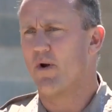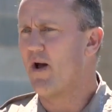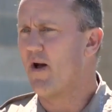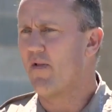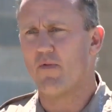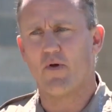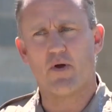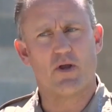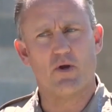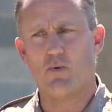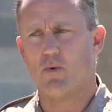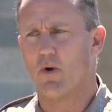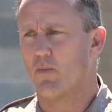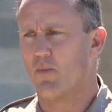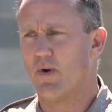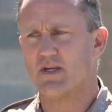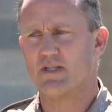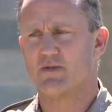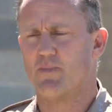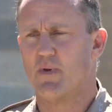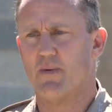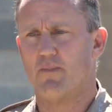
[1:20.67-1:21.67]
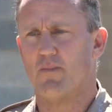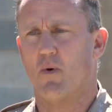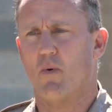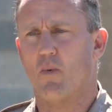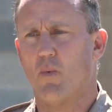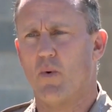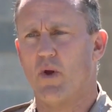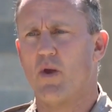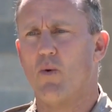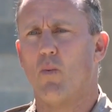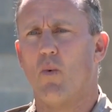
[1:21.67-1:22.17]
We're not looking to arrest
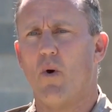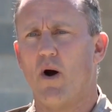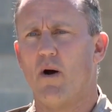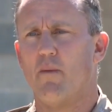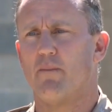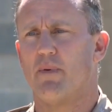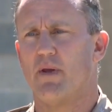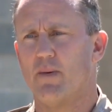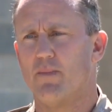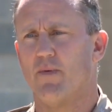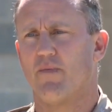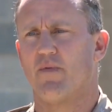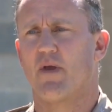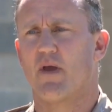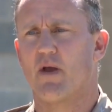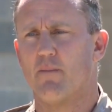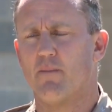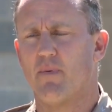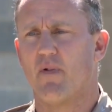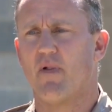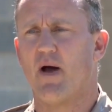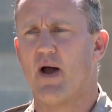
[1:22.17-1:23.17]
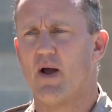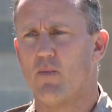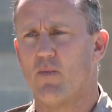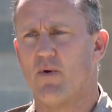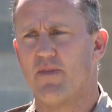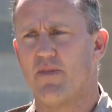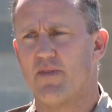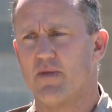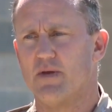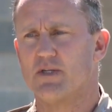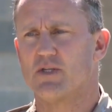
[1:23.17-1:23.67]
people. We want people to comply
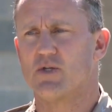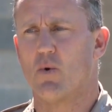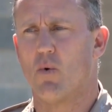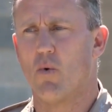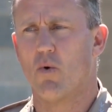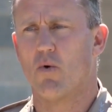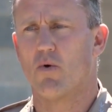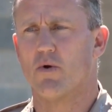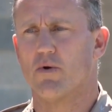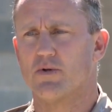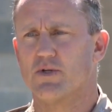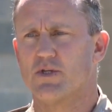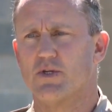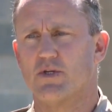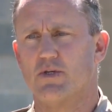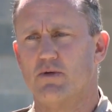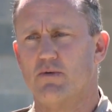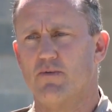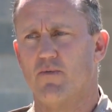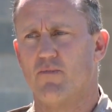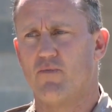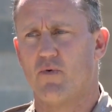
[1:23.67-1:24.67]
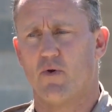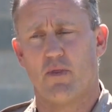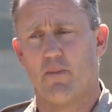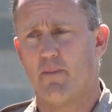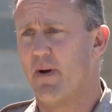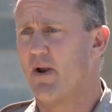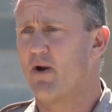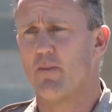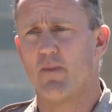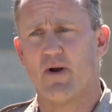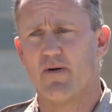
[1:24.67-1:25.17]
with this order for
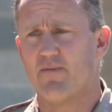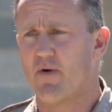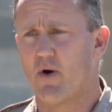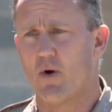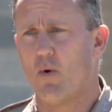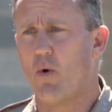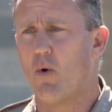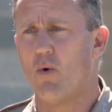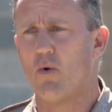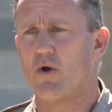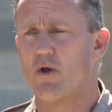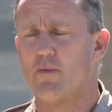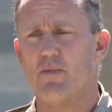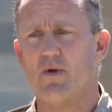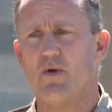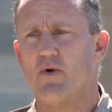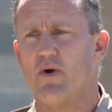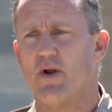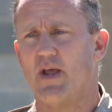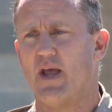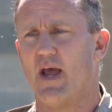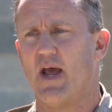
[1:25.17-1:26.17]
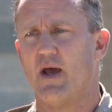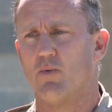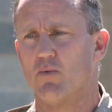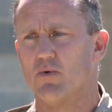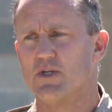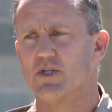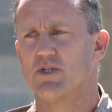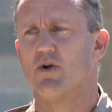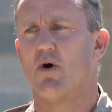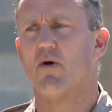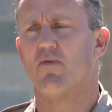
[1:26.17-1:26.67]
the betterment of our whole community
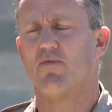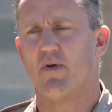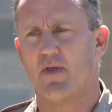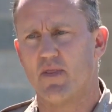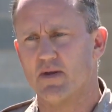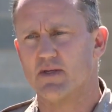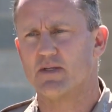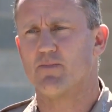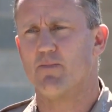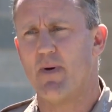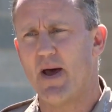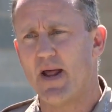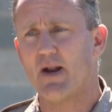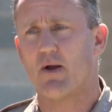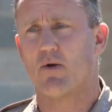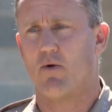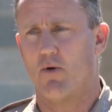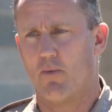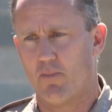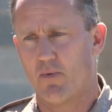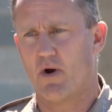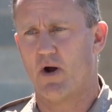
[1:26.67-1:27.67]
and resolving this medical